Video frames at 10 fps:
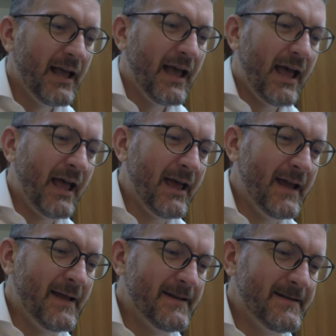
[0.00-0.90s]

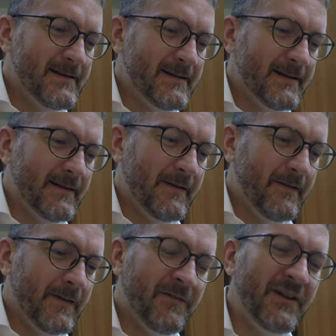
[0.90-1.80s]
and
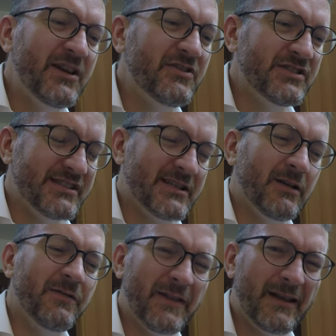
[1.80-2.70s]
the videos
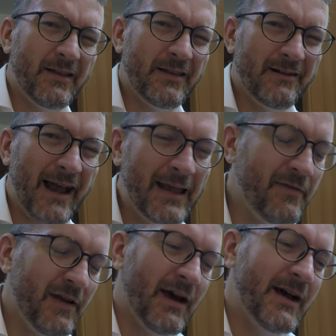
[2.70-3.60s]
itself, there are
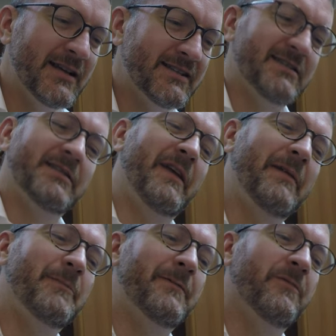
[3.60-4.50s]
AVIs instead of
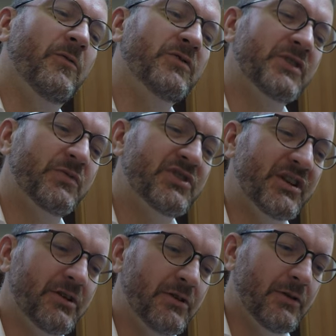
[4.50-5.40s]
MP4s. I wish
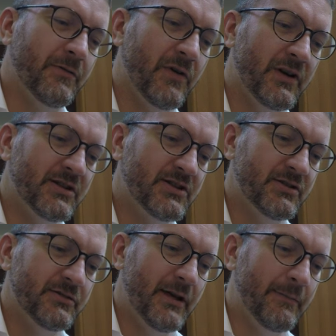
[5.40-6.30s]
it could convert it
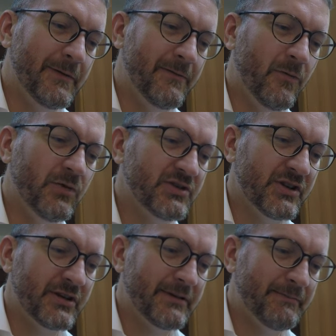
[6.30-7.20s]
to MP4 so
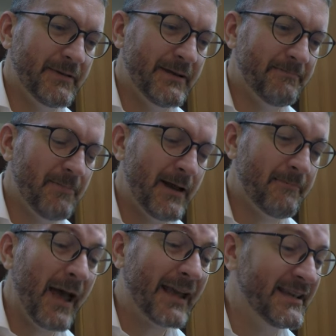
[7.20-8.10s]
it could be played
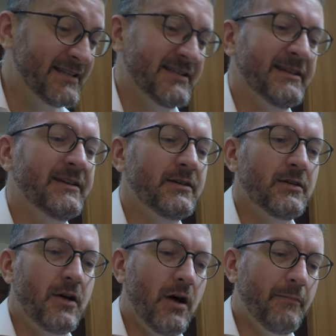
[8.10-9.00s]
back easier
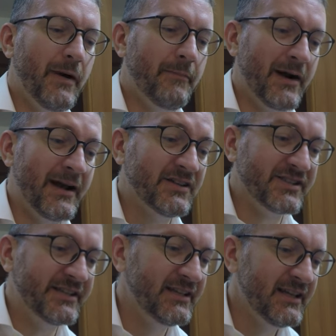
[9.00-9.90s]
on my
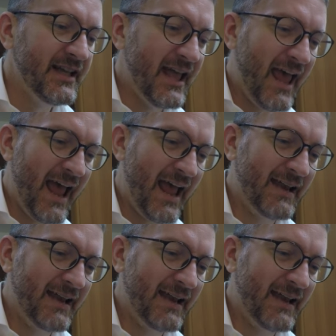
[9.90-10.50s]
browser. And I